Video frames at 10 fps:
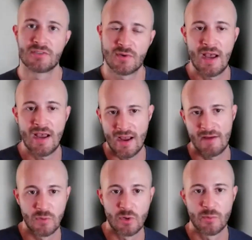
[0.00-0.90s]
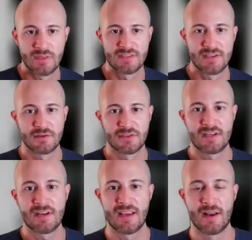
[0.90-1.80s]
So I, I'm going with this other
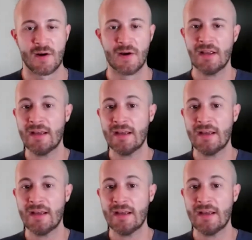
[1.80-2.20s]
syndicator.